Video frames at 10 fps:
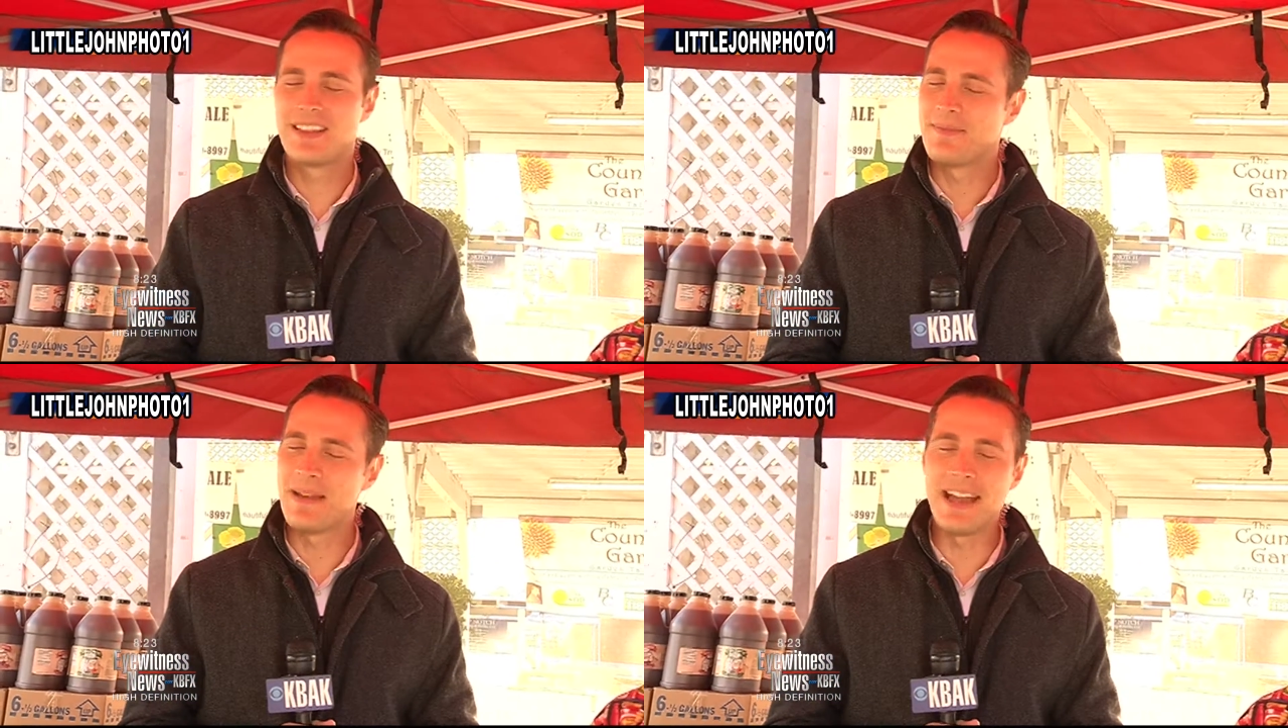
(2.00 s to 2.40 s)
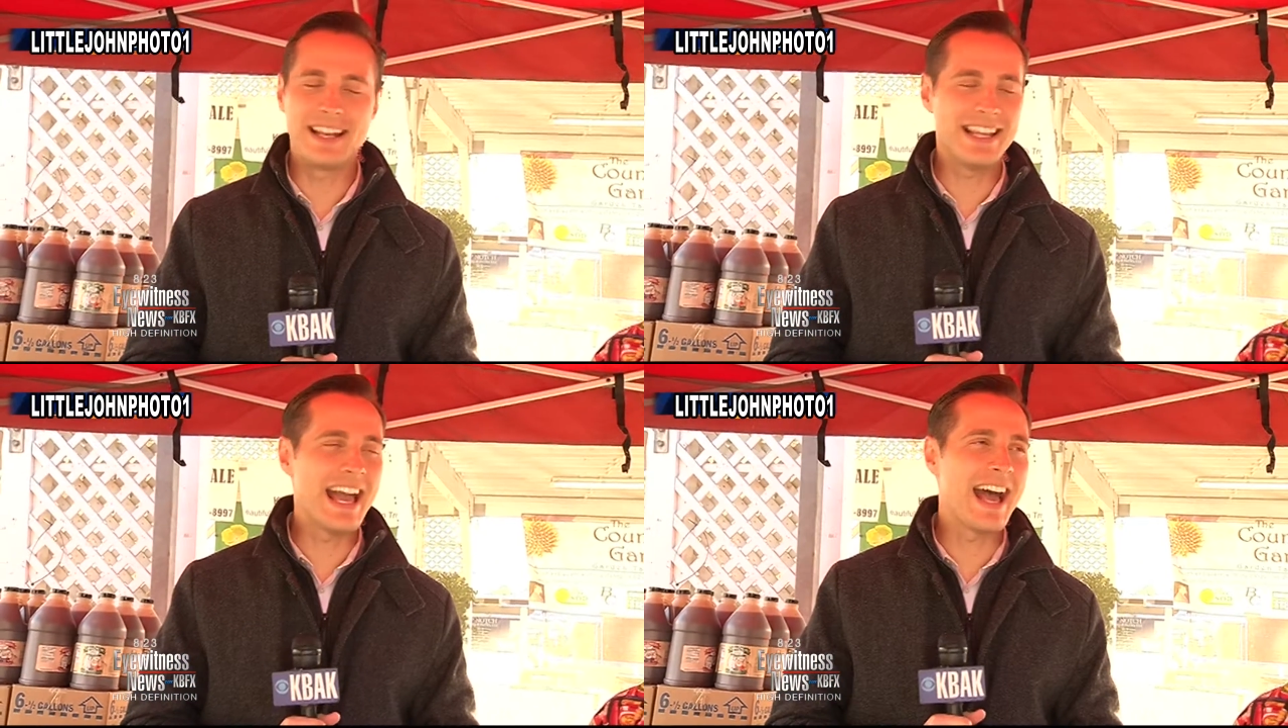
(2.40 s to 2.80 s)
Man,
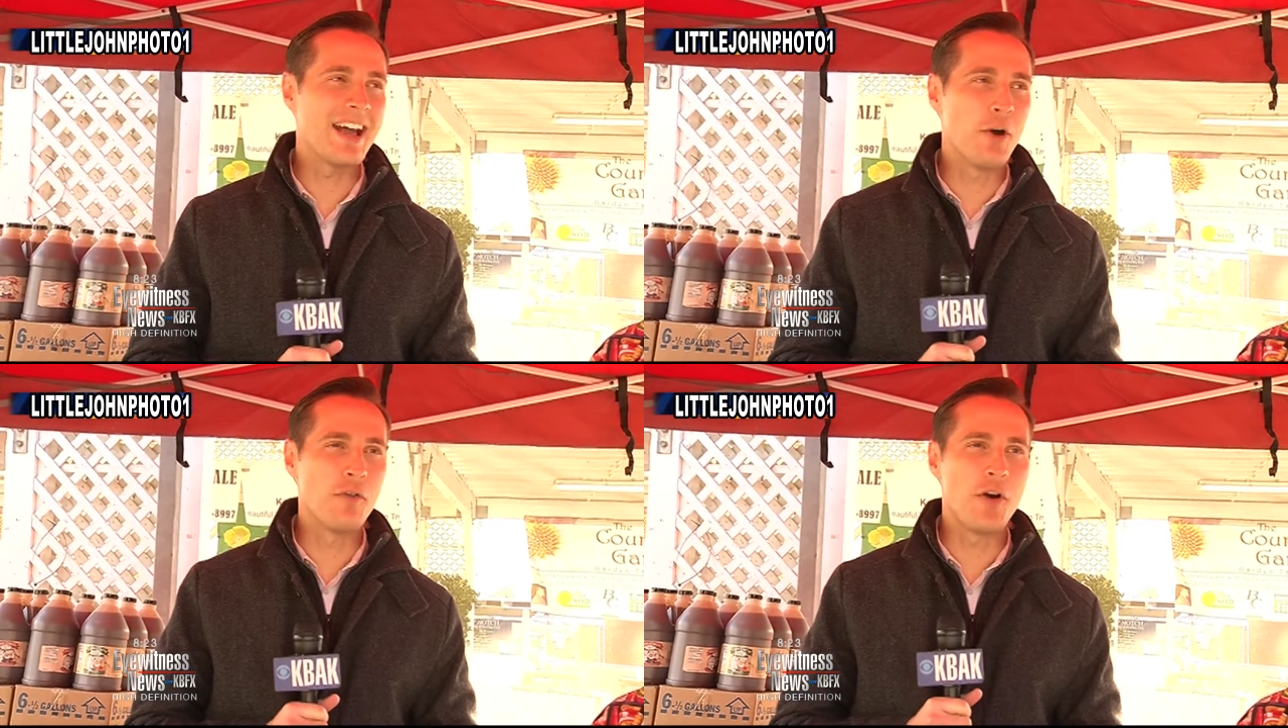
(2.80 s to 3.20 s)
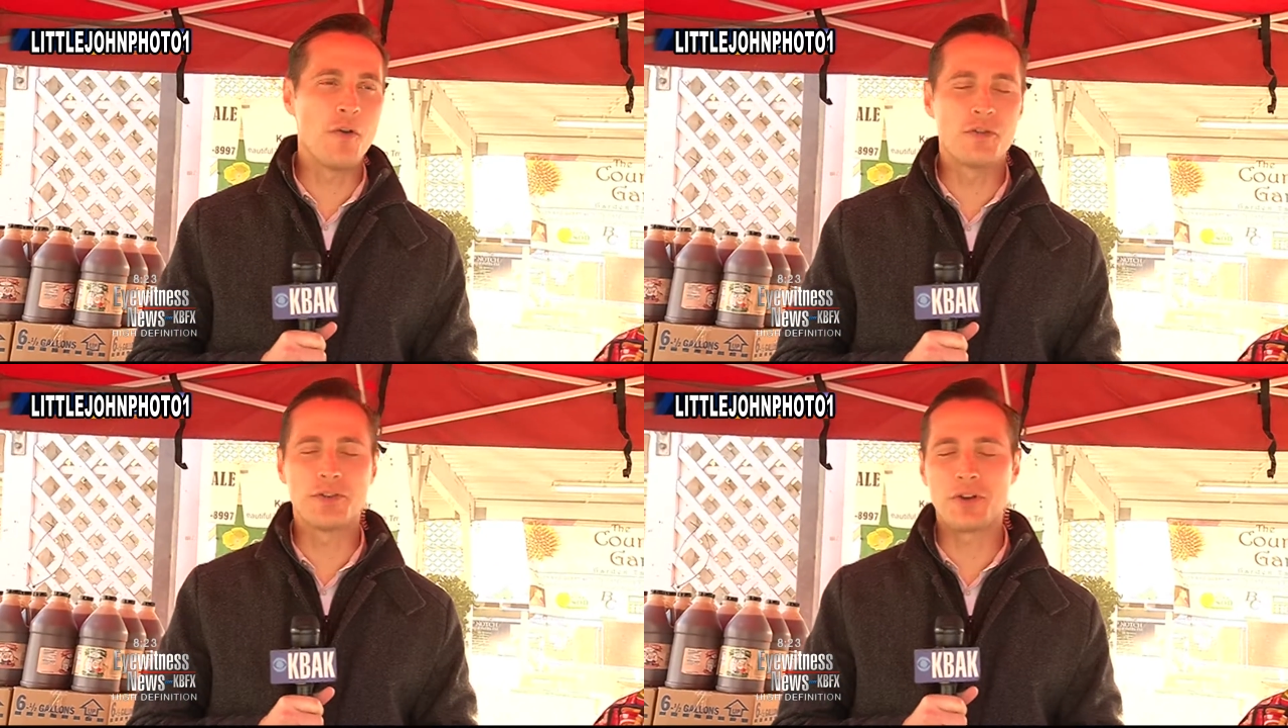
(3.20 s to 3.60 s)
yeah,
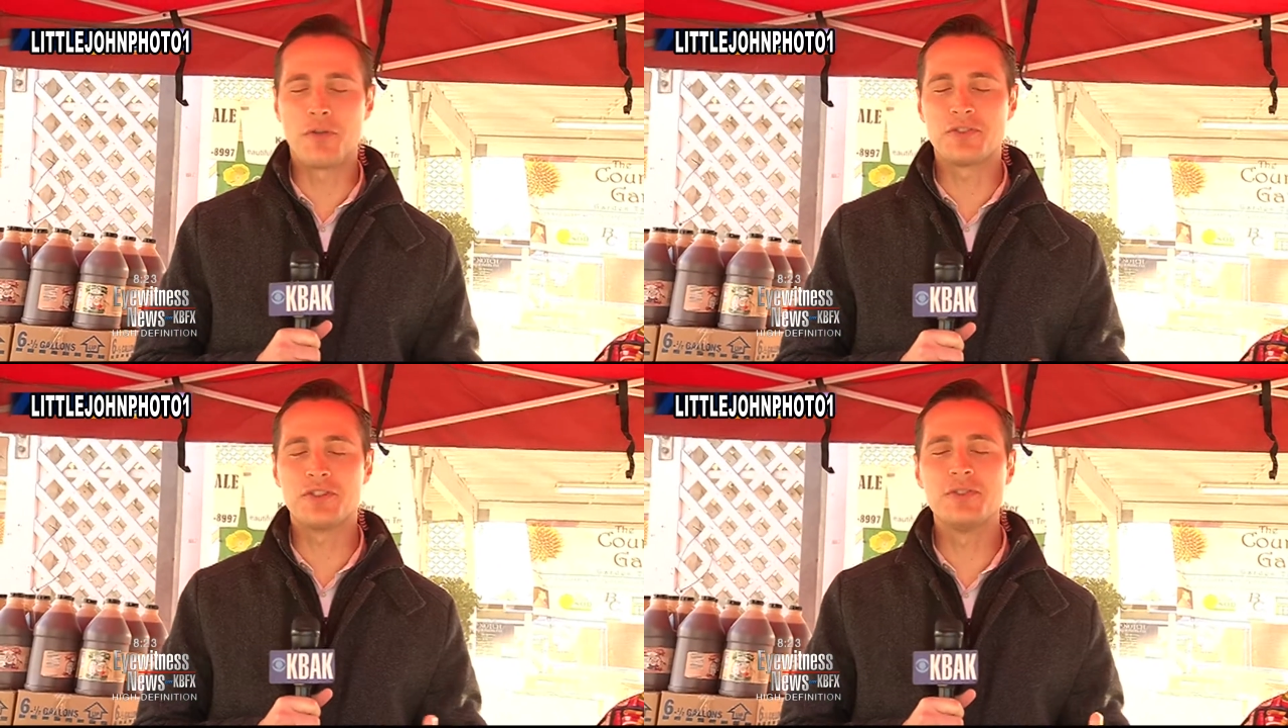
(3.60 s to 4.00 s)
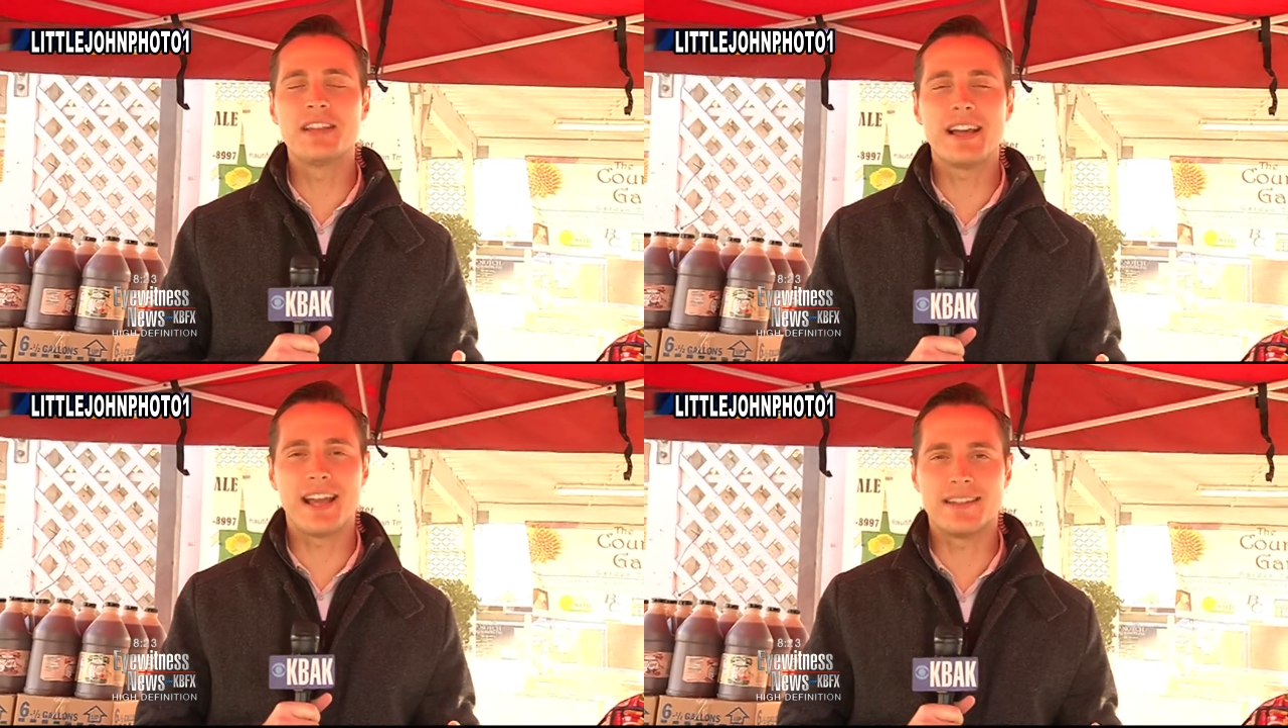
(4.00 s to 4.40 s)
over over two
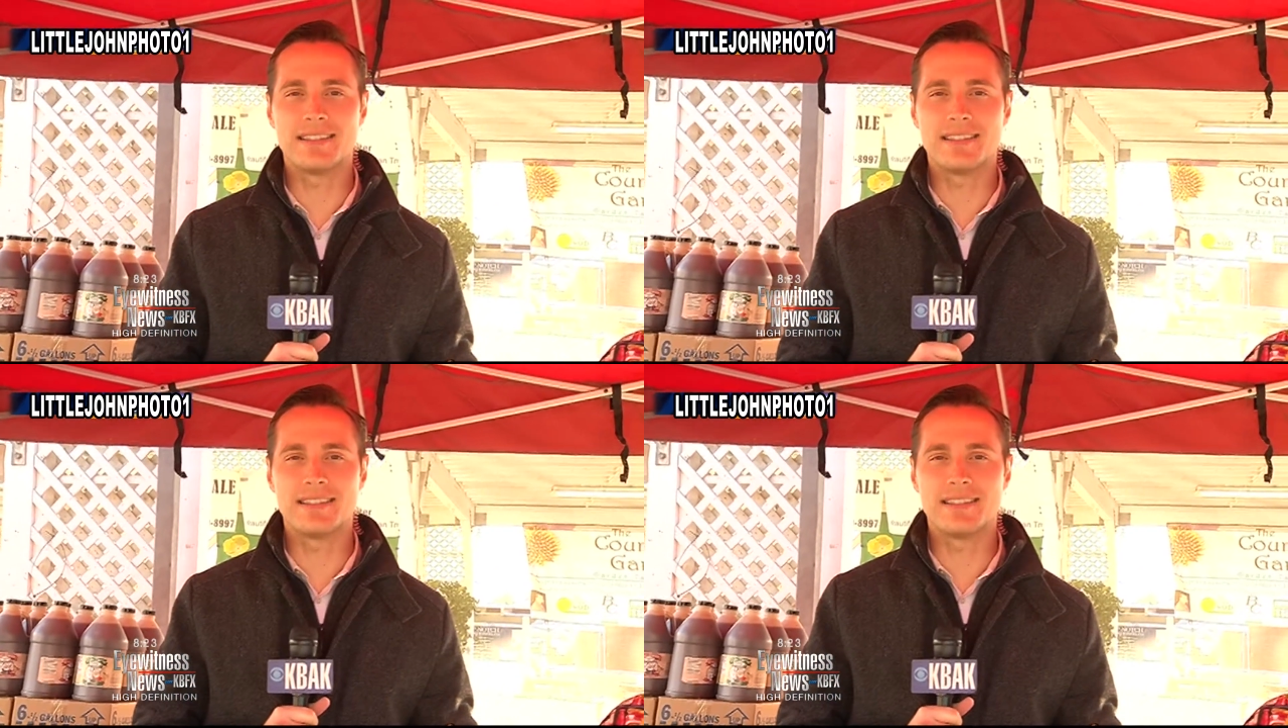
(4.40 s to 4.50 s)
decades